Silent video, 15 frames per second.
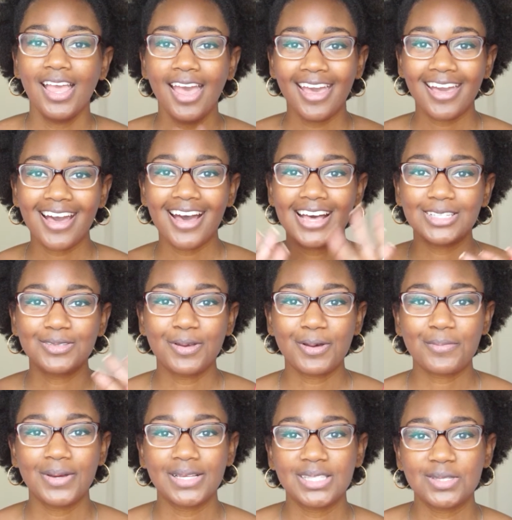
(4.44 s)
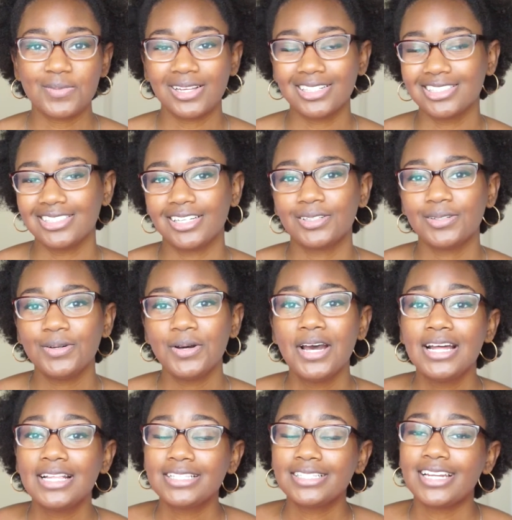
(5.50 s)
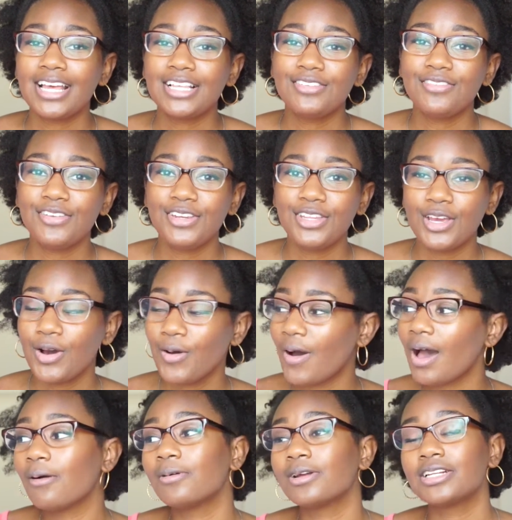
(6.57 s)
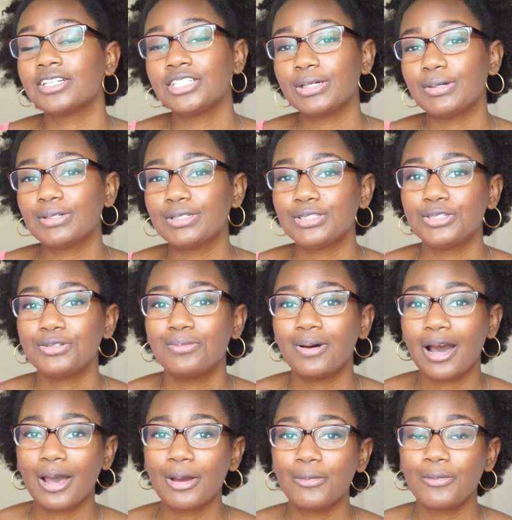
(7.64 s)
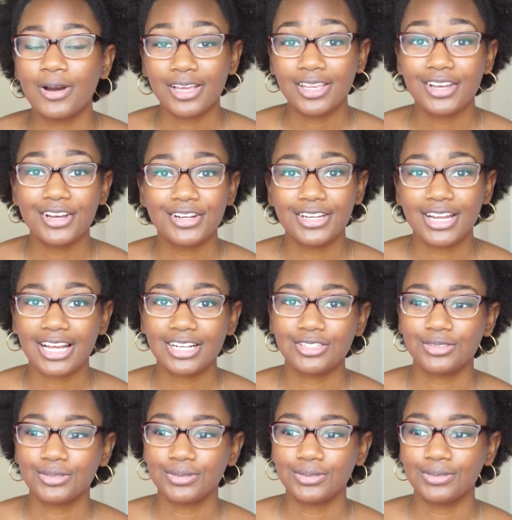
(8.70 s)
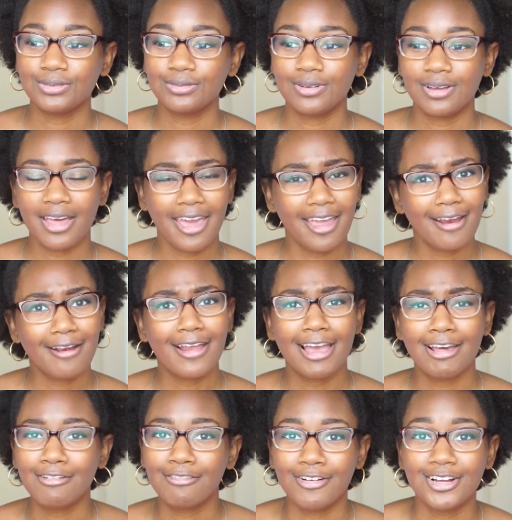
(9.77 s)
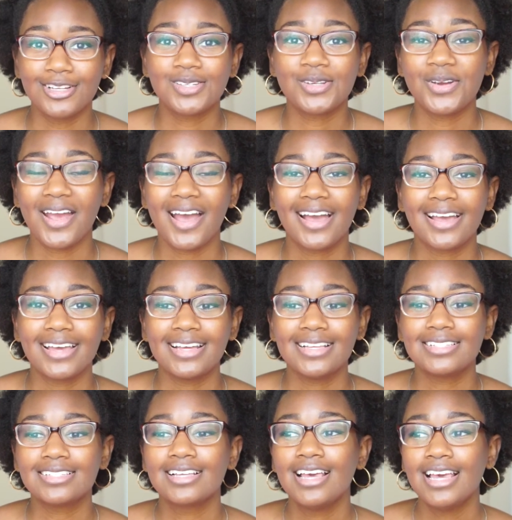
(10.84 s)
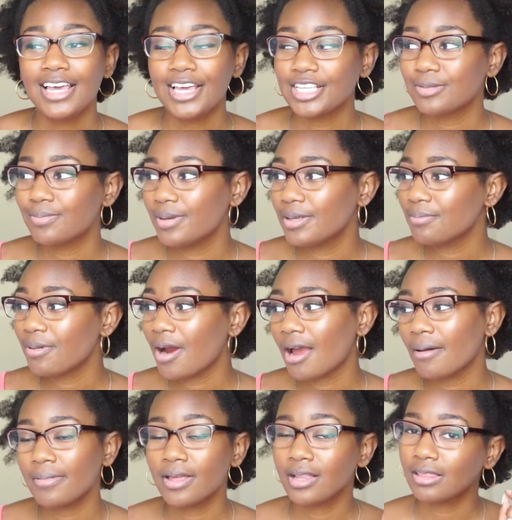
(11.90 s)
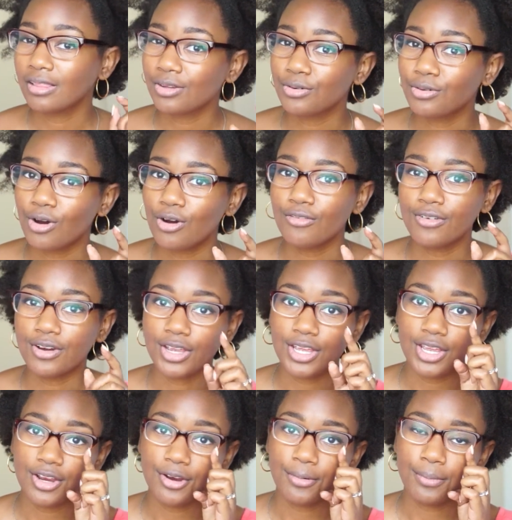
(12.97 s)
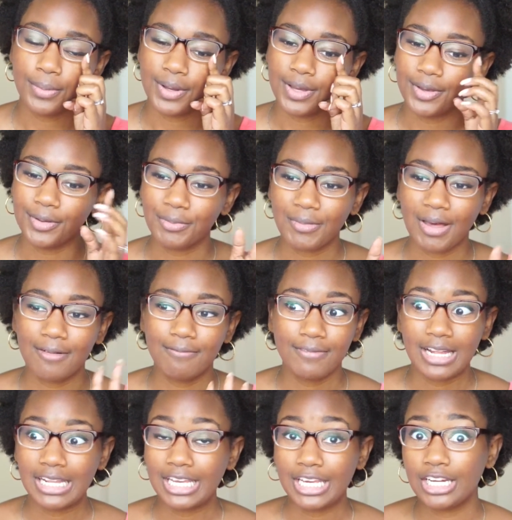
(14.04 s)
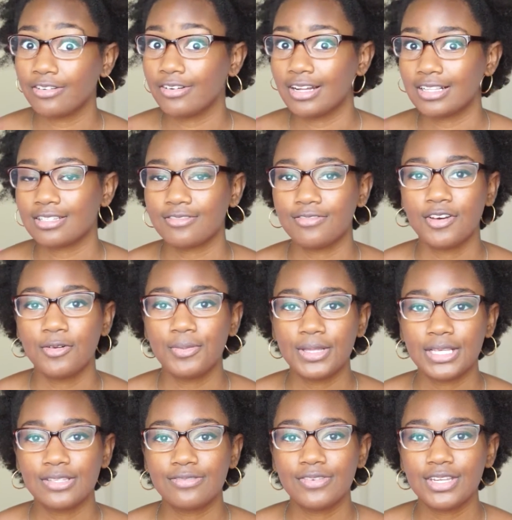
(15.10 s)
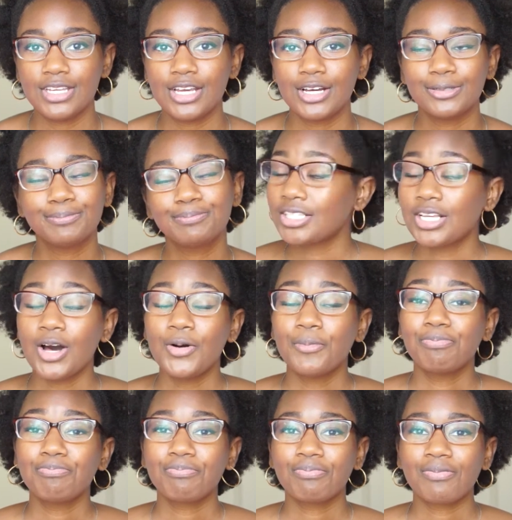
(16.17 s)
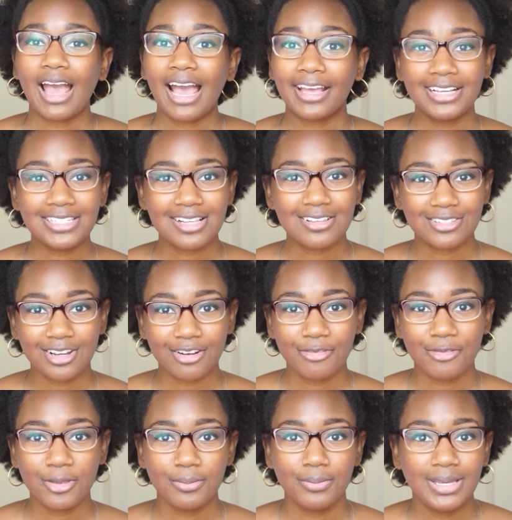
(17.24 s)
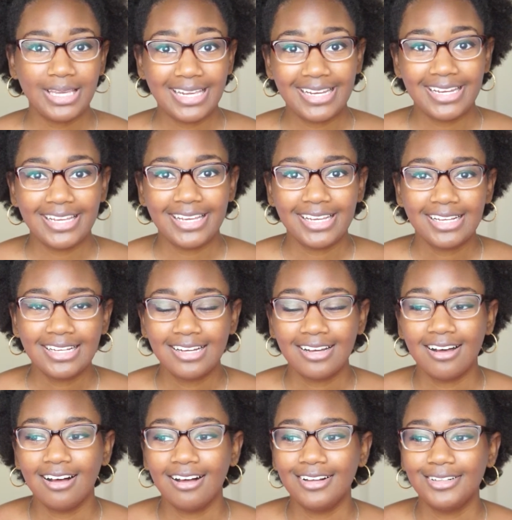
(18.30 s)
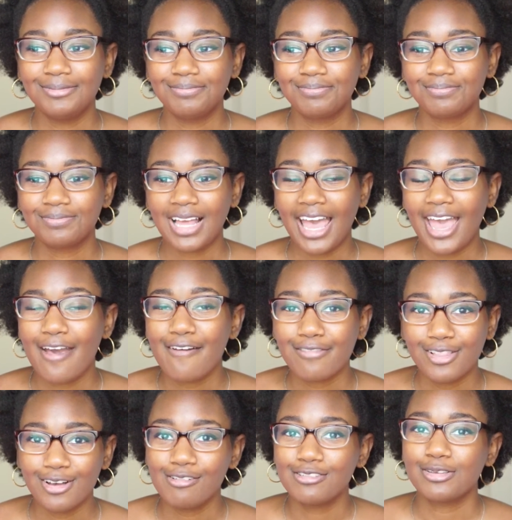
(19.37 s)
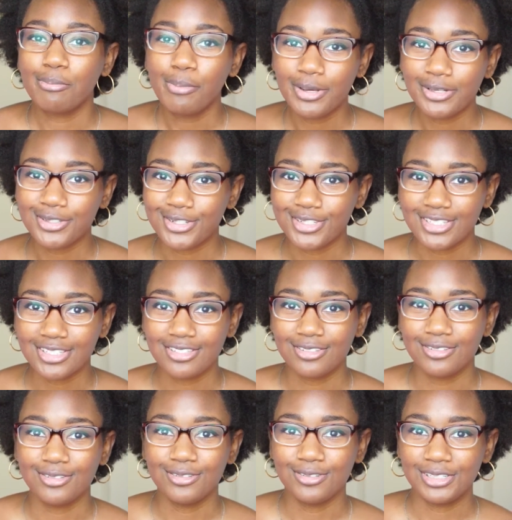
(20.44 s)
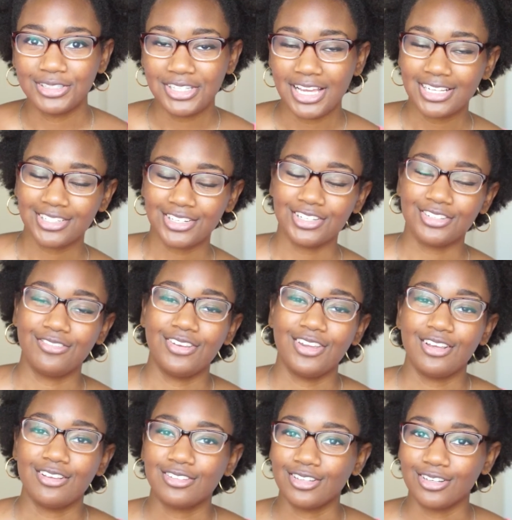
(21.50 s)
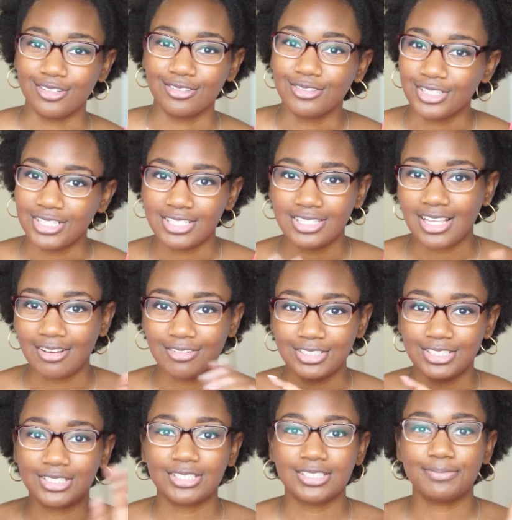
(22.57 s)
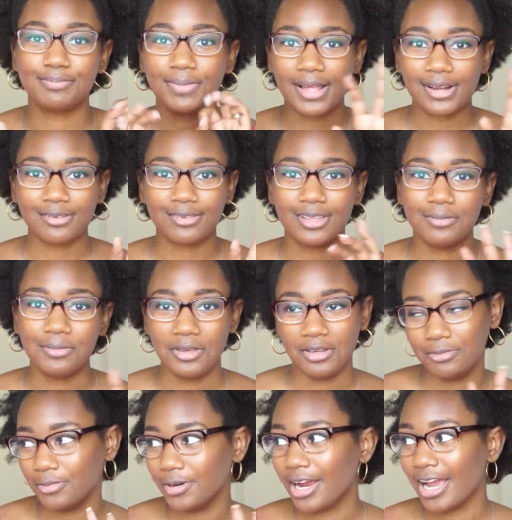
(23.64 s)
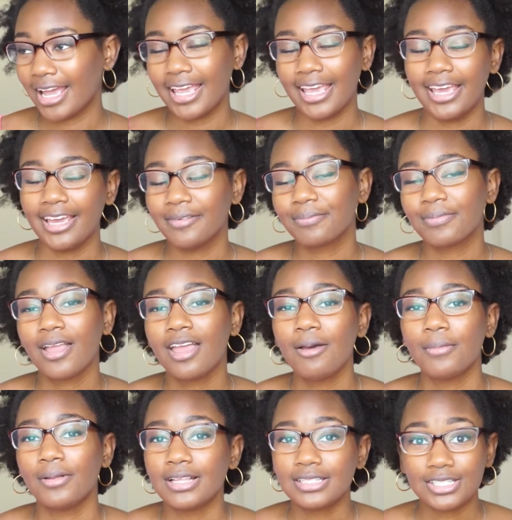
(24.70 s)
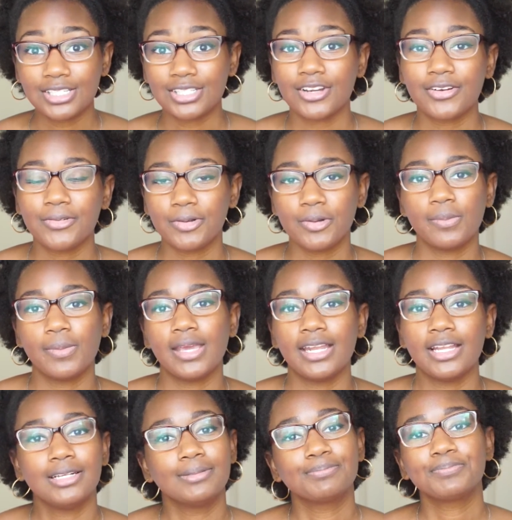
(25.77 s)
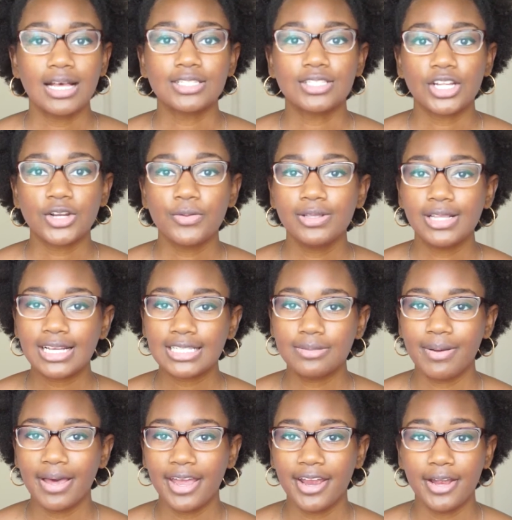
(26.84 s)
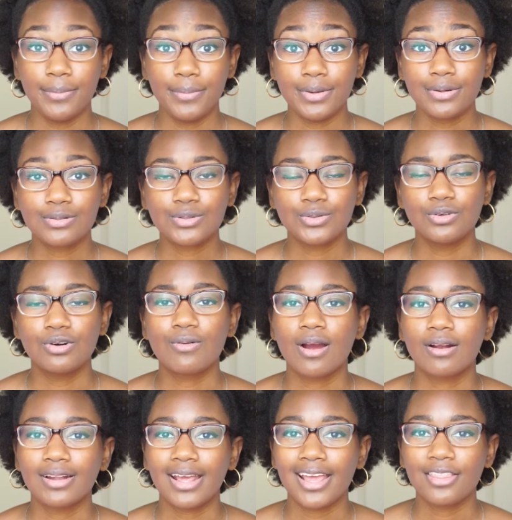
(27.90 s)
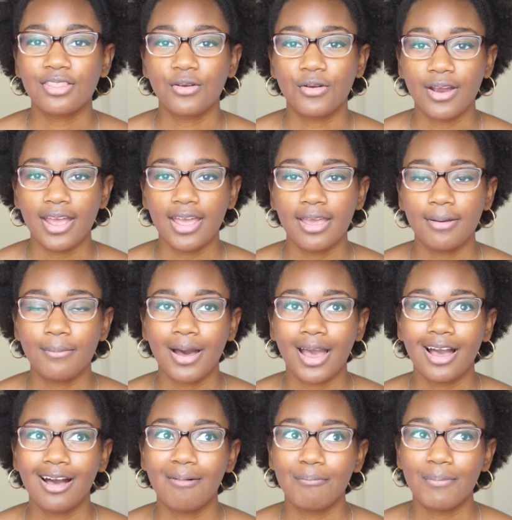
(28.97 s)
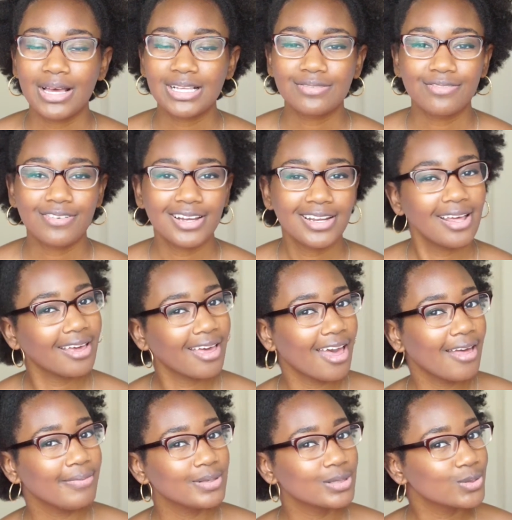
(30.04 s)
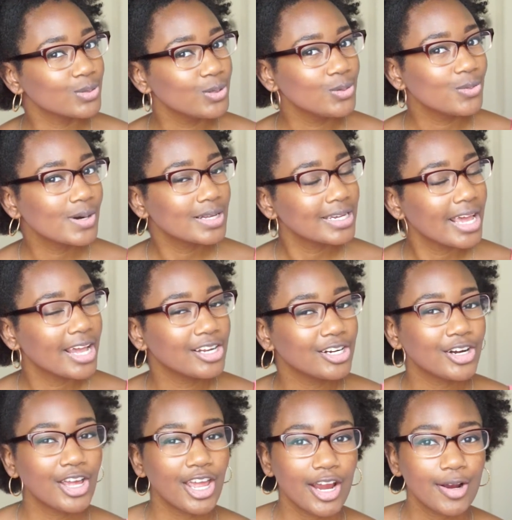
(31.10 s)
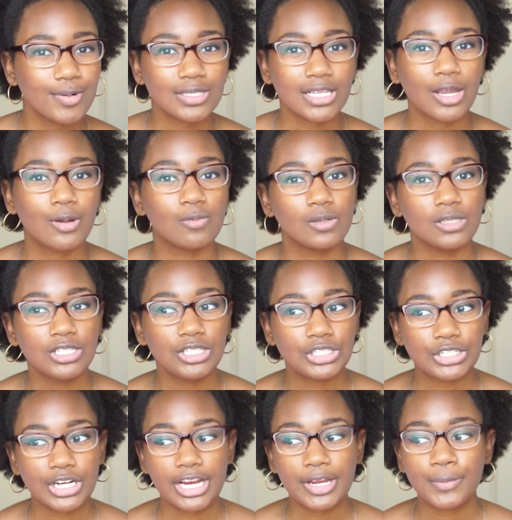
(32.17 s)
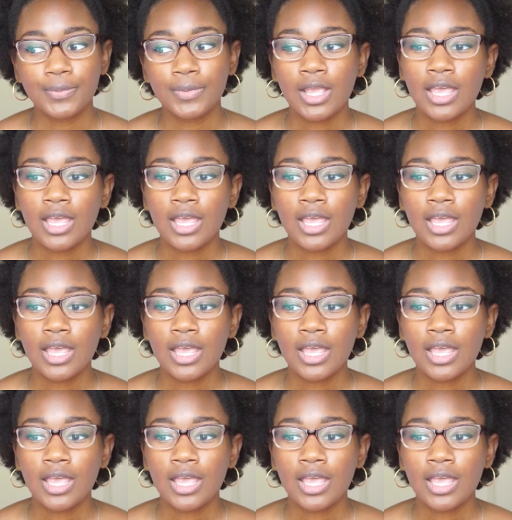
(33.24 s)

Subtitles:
Hey guys, welcome back to my channel. Today's video, I want to share with you my 1 year natural hair anniversary, I guess. It's been probably a little over a year, but I'm finally getting around to filming this video. So, I guess I'll start from the beginning. I have loads of pictures to attach to this video, so I'll just splatter them in where I can. But let's just start from the beginning. I started relaxing my hair in middle school around 8th grade. My best friend had came to school one day and her hair was like really straight.